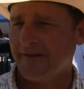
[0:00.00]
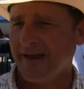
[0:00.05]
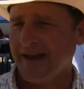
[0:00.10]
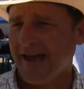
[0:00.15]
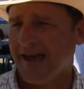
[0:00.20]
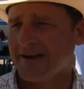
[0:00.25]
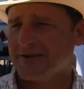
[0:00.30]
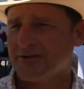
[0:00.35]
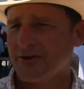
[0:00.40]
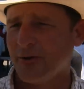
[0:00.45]
They
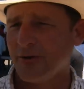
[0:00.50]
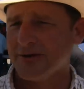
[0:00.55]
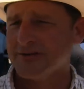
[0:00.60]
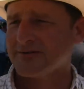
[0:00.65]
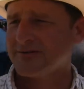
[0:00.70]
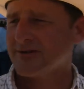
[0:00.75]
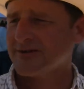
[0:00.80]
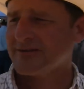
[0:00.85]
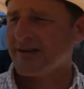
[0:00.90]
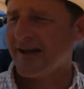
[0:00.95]
got a
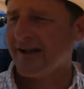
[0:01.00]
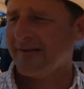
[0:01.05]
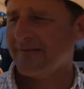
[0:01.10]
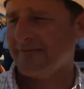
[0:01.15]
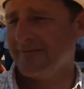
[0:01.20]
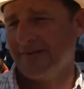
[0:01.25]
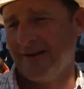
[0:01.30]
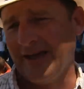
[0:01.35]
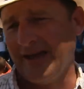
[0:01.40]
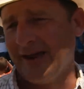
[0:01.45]
choice, just like
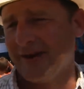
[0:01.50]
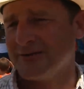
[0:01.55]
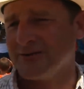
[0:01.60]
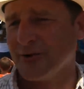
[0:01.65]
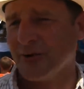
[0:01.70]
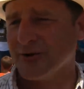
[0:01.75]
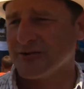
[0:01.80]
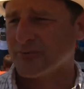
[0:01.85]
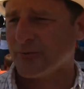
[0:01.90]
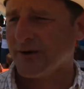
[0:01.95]
they had a
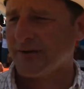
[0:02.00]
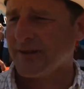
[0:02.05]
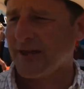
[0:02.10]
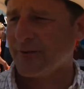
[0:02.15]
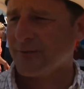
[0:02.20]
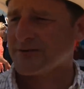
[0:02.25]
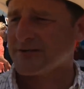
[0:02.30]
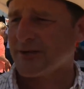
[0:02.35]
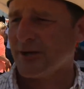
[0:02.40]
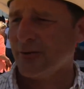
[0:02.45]
choice what
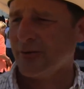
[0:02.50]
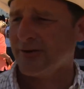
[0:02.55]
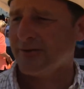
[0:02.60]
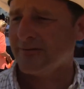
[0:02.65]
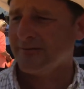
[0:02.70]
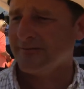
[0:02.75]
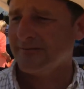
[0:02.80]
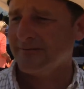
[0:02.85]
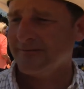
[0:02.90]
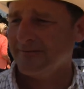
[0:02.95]
they was doing.
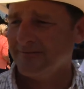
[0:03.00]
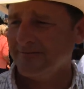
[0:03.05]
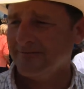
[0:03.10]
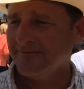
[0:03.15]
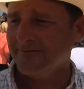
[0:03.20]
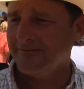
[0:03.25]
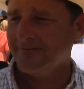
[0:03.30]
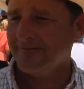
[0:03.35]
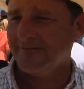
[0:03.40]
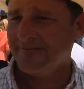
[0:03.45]

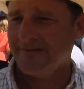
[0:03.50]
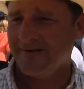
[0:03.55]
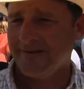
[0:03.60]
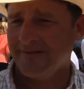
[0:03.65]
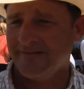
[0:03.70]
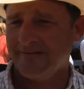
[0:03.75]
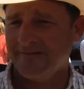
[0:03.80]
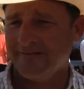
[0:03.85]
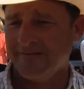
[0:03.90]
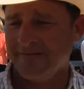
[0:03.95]

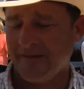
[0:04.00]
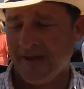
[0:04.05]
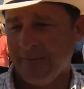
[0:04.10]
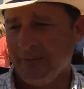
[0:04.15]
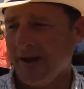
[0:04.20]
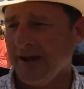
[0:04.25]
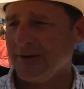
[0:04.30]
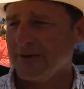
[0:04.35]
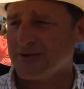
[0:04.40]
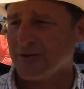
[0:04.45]
They
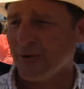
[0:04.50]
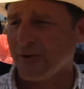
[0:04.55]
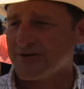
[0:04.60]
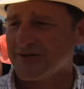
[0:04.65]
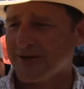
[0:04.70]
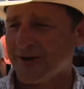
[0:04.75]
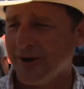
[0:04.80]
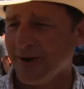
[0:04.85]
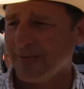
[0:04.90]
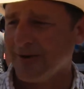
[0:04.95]
made the
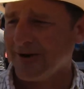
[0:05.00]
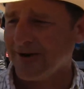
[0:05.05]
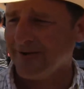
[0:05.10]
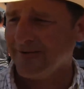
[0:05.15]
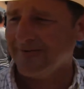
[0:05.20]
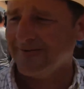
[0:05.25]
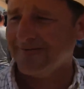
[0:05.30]
choice to come here.